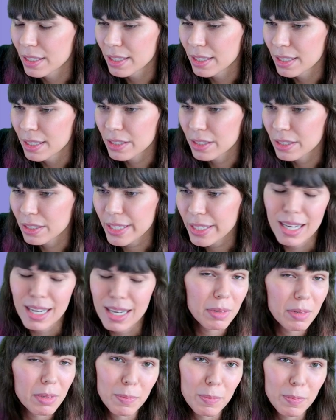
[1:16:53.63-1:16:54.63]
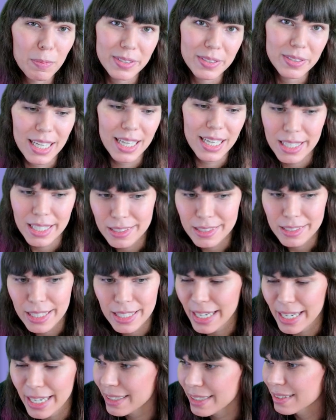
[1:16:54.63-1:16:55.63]
So yeah, I'm gonna post that later
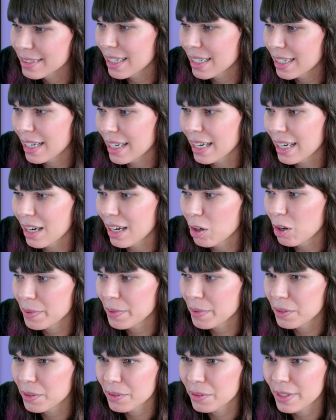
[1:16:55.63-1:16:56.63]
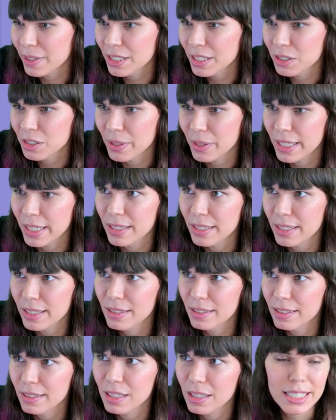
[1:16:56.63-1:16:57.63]
today. I hope you enjoyed
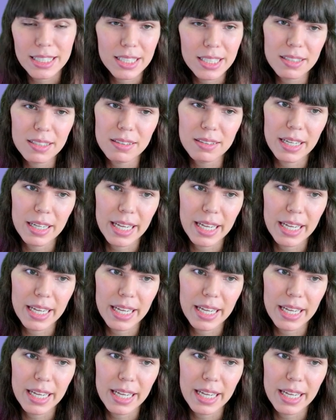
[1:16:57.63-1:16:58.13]
the lesson,